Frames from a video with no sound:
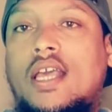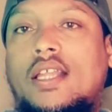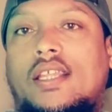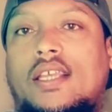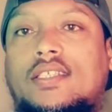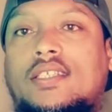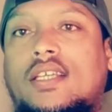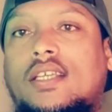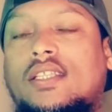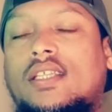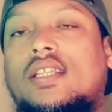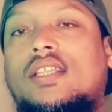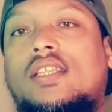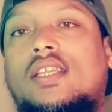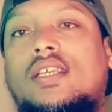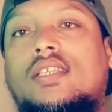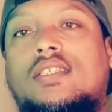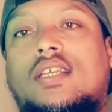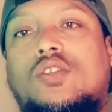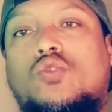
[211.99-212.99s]
There's certain
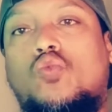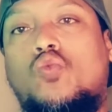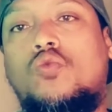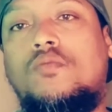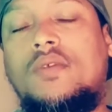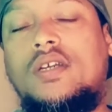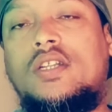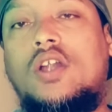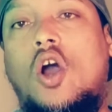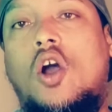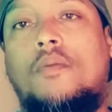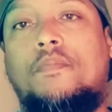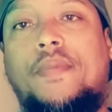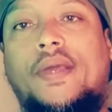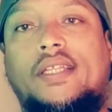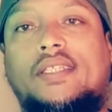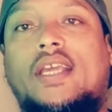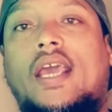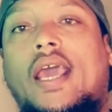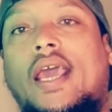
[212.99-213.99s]
things that women are
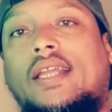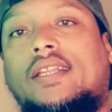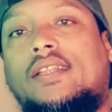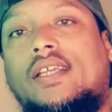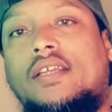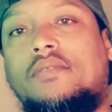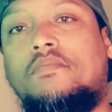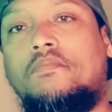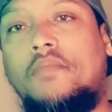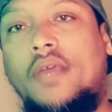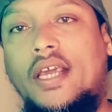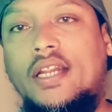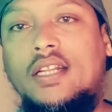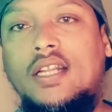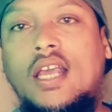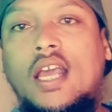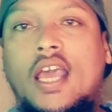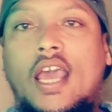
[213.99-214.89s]
better at than men,